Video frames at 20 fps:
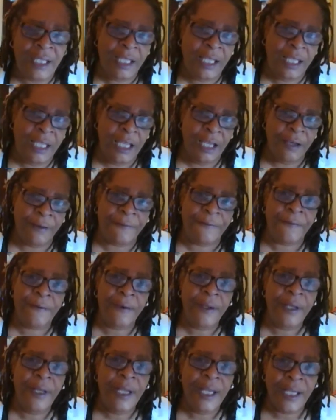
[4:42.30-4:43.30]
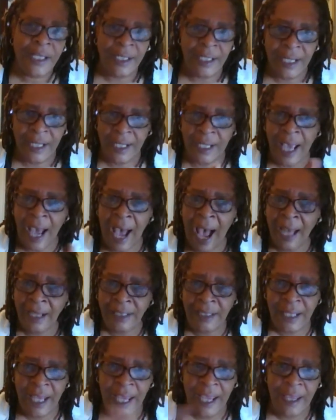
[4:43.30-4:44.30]
take the gift that
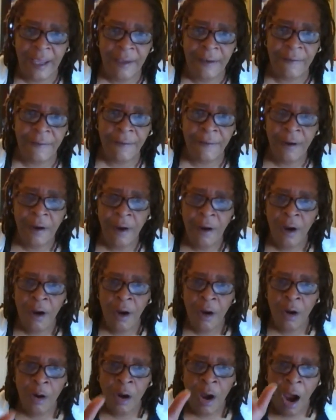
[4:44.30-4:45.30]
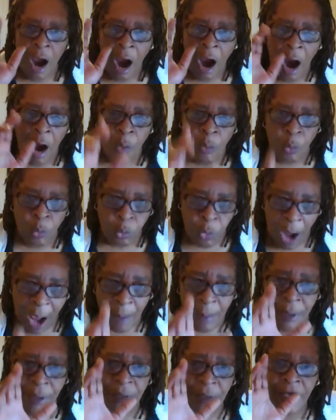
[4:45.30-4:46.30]
God gave
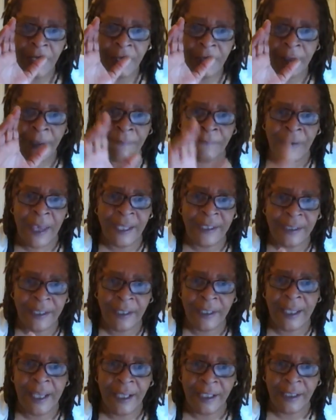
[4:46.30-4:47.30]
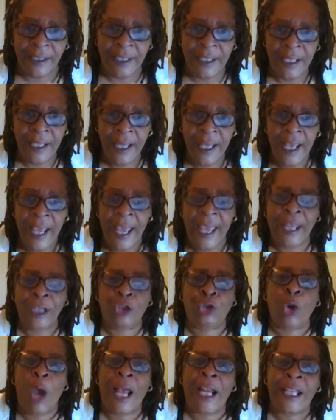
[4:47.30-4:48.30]
Robert Sylvester Kelly
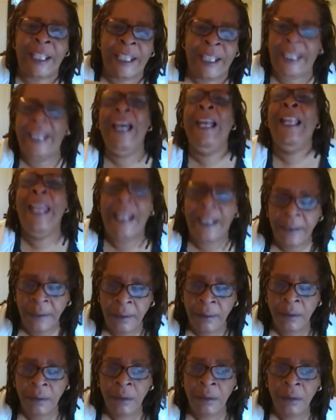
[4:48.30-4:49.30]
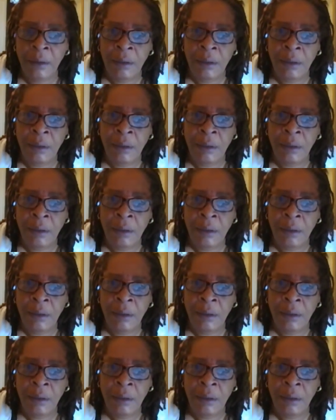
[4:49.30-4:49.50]
and try to kill it